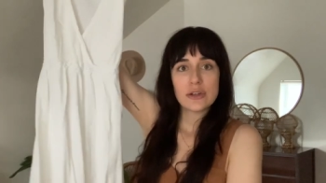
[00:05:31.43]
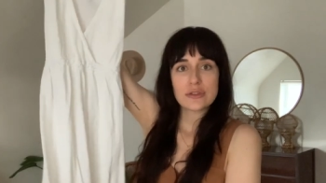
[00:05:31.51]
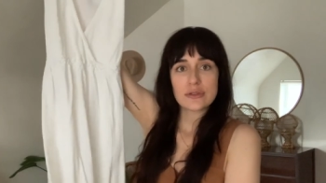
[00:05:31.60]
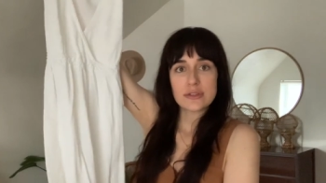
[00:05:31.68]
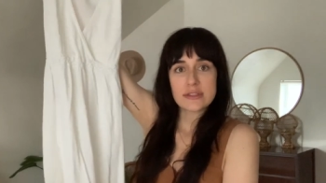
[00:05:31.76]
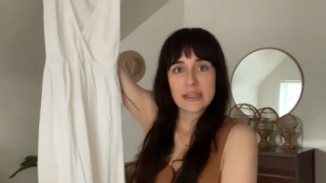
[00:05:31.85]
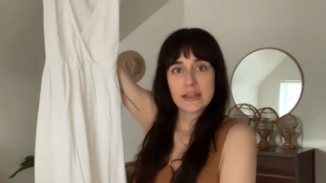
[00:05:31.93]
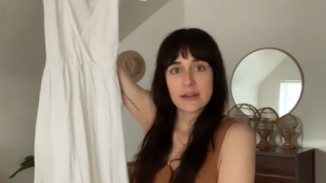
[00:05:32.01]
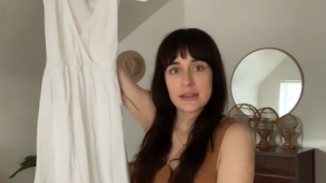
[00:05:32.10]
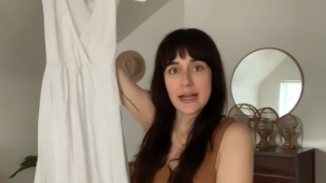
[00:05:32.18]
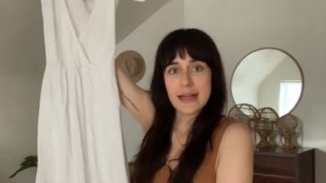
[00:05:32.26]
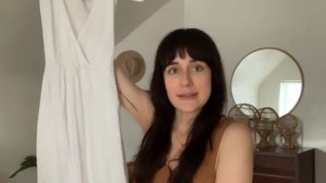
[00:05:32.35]
So just like a
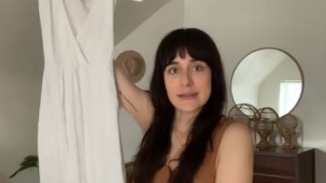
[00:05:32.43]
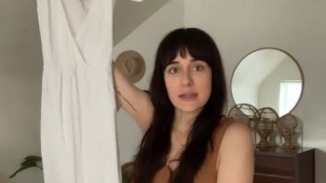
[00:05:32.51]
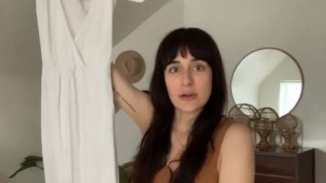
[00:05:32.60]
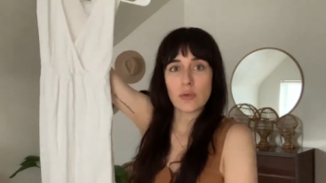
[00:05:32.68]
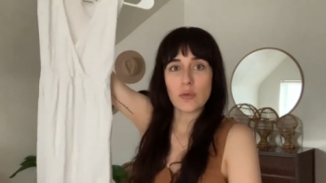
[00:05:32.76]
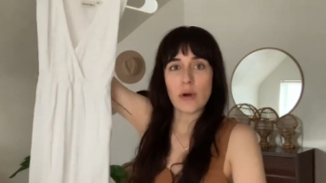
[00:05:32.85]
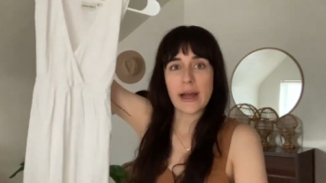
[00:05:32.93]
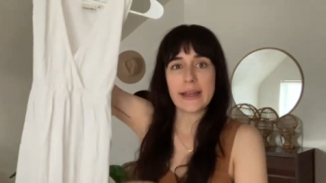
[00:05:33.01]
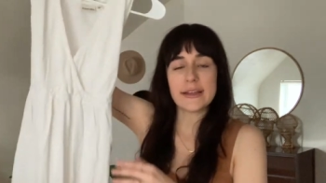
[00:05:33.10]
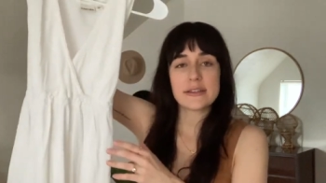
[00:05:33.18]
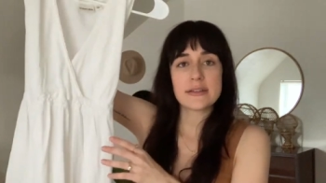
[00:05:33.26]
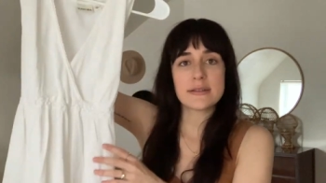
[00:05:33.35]
classic
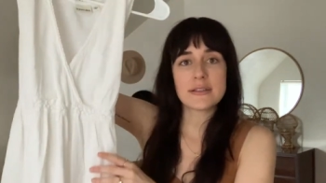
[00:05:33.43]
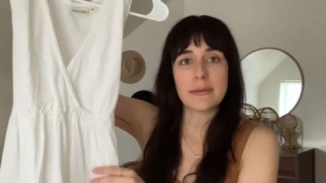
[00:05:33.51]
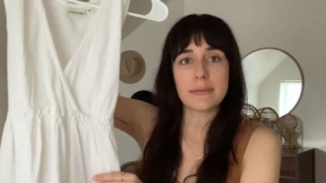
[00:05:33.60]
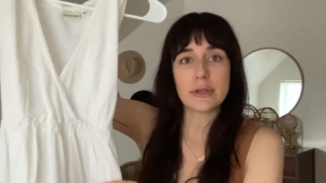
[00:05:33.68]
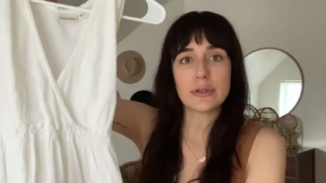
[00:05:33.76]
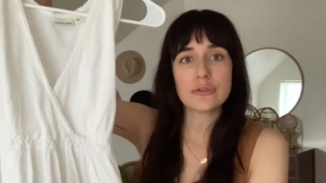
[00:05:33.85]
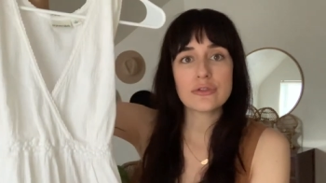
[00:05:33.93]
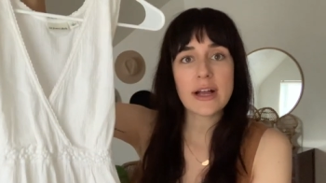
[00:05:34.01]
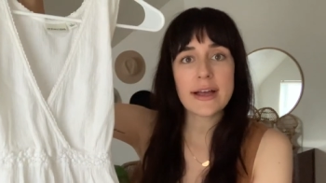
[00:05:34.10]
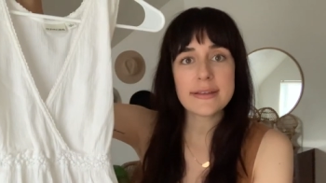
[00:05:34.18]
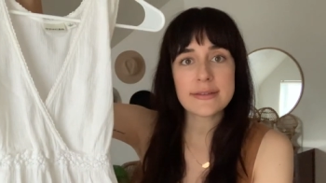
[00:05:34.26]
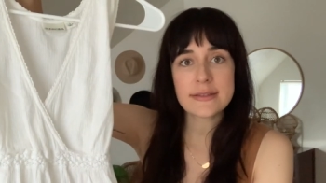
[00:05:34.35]
white summer
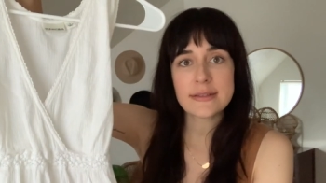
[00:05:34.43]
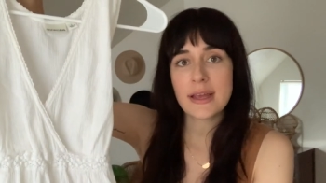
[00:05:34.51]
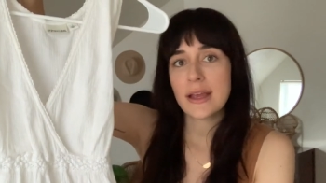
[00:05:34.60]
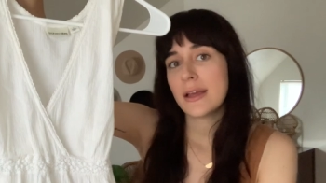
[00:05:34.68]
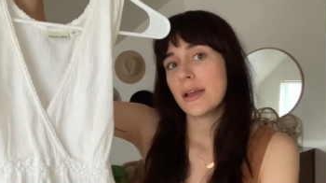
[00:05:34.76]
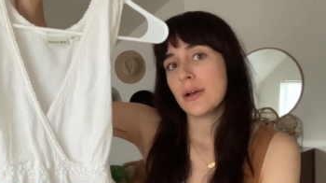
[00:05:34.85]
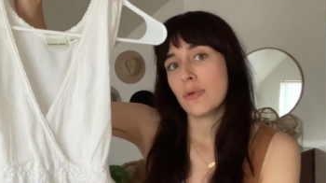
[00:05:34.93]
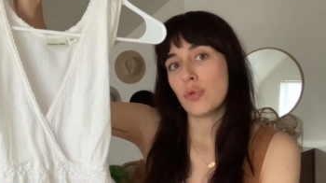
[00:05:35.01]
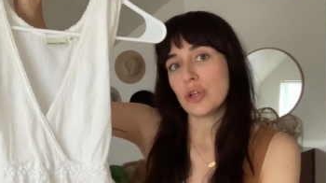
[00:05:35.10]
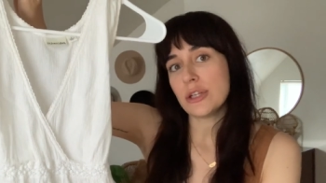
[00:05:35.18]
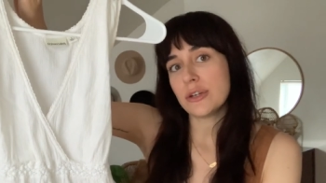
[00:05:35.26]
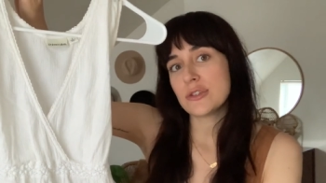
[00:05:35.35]
dress
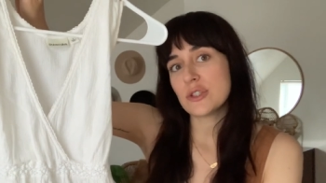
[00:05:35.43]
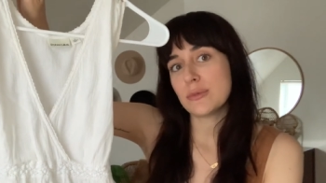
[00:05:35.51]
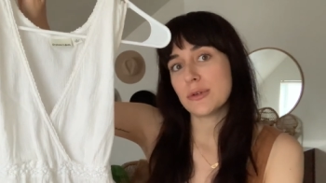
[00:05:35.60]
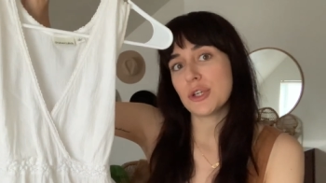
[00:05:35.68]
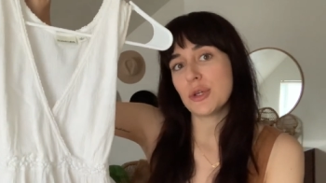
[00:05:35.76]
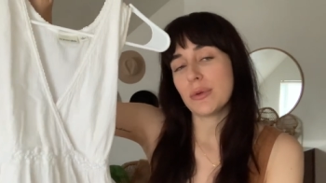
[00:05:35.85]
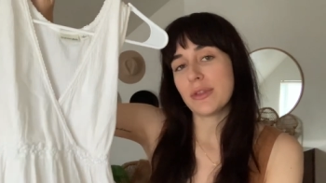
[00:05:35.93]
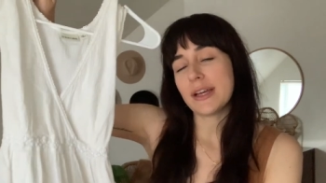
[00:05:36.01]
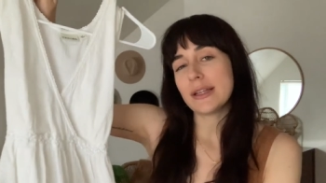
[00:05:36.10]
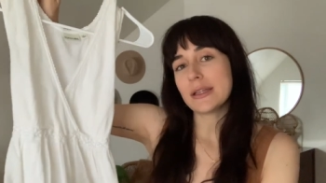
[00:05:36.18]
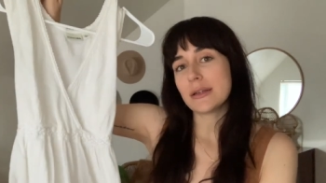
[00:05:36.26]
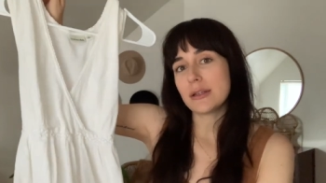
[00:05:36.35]
would look super cute with
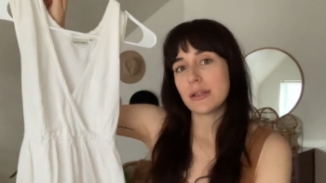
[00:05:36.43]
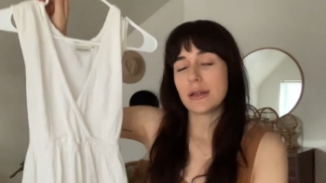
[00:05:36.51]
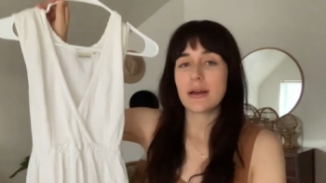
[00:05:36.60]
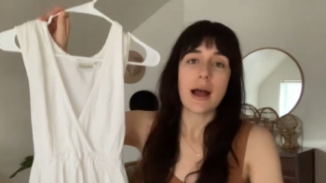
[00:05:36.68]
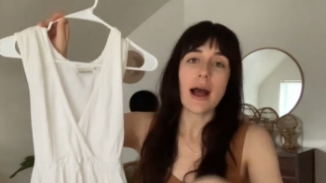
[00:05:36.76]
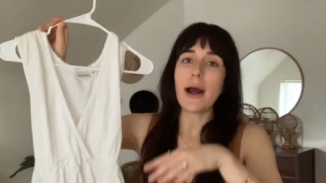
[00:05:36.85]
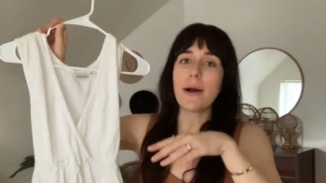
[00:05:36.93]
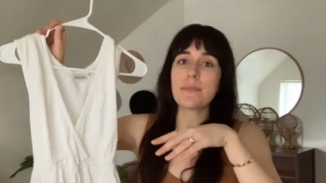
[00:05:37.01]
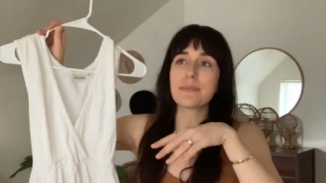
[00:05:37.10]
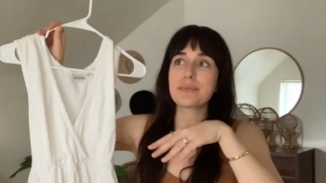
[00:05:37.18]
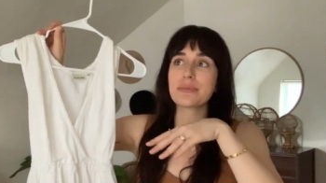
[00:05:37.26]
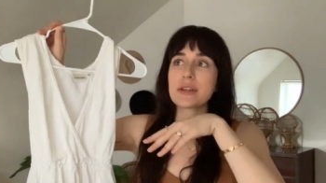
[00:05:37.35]
like a little
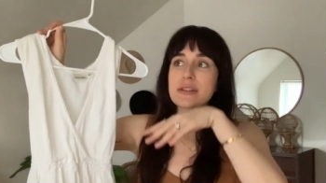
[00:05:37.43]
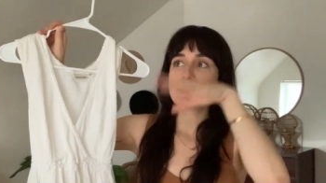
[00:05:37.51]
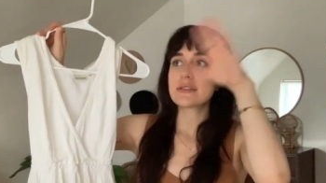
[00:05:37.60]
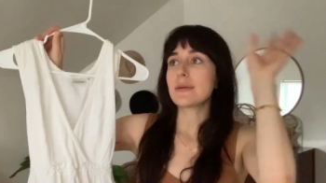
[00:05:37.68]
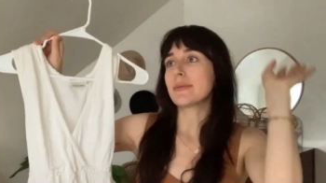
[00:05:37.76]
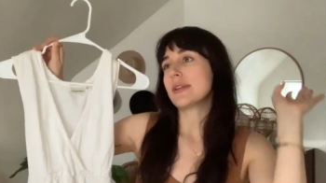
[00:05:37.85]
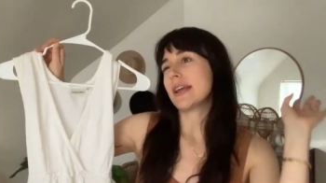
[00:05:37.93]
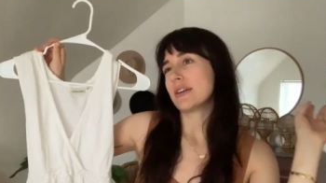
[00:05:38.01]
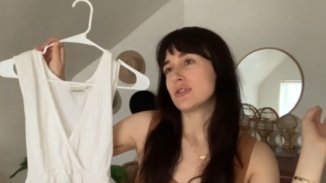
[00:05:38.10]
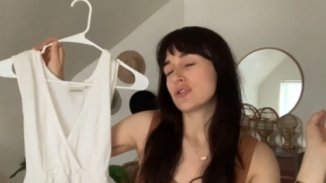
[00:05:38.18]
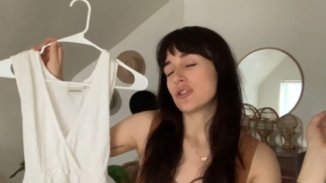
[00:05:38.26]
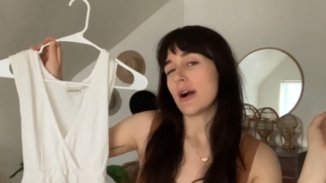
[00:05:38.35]
um, summer, like a
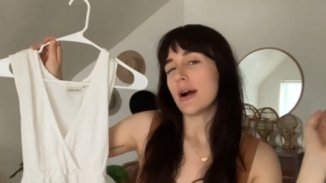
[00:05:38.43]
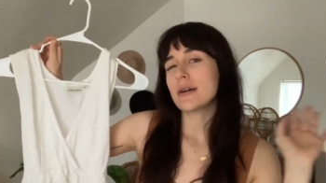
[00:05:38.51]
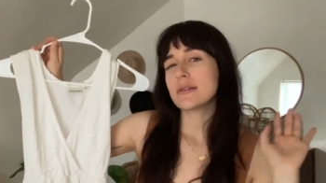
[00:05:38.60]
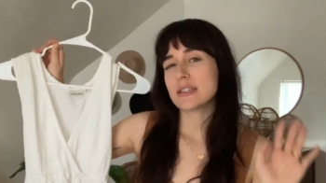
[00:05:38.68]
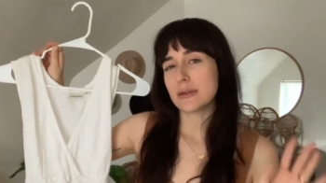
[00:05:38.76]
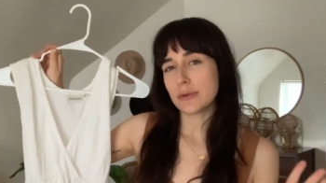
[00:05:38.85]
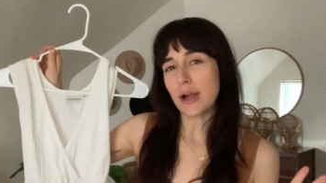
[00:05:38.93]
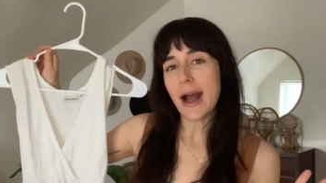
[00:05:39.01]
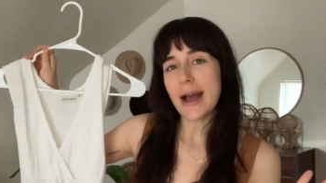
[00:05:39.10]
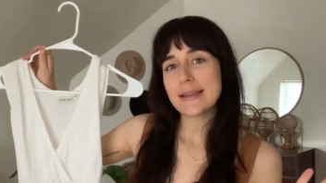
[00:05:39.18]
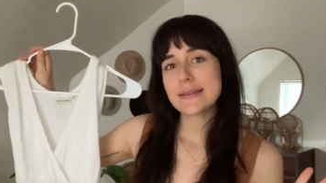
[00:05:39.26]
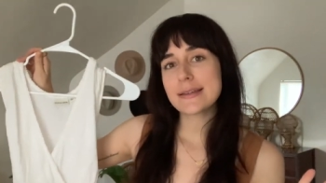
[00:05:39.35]
straw summer
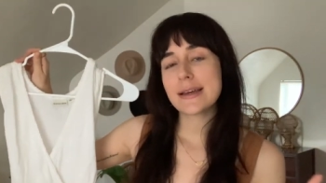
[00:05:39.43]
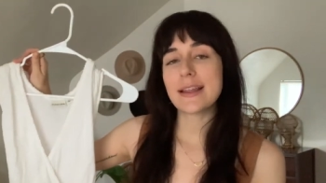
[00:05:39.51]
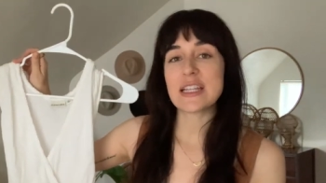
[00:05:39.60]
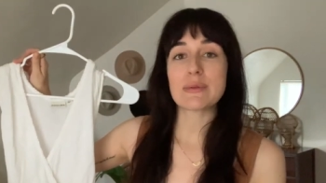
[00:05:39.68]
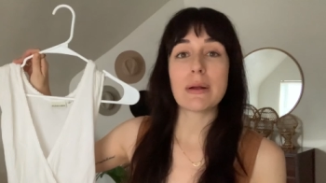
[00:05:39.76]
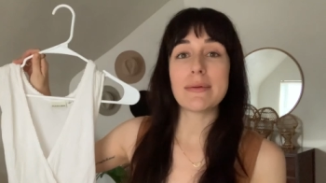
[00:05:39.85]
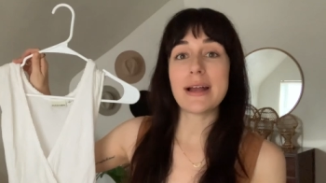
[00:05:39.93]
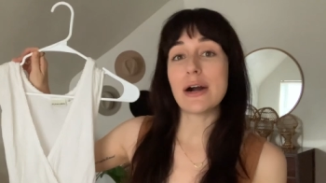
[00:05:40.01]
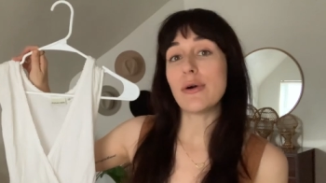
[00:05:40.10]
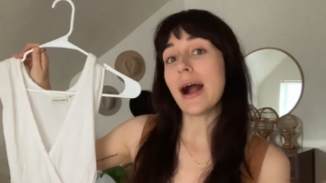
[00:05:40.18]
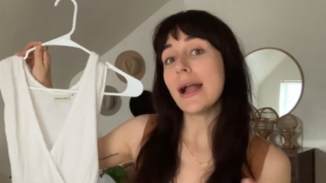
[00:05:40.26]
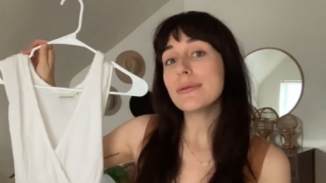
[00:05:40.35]
hat. That's probably
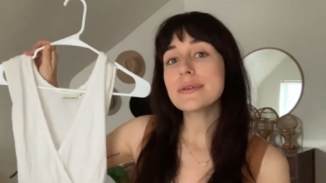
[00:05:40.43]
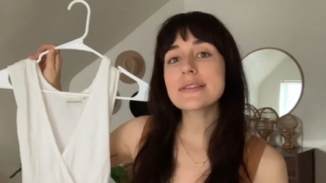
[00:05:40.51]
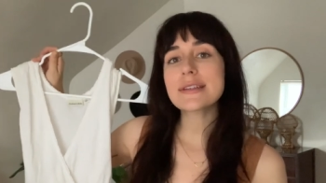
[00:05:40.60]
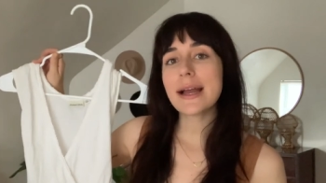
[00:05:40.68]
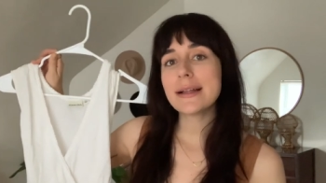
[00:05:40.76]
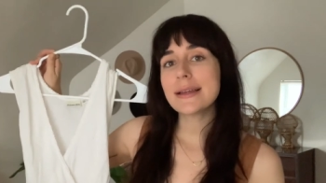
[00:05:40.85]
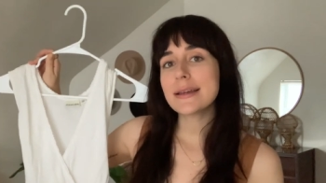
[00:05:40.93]
how I would style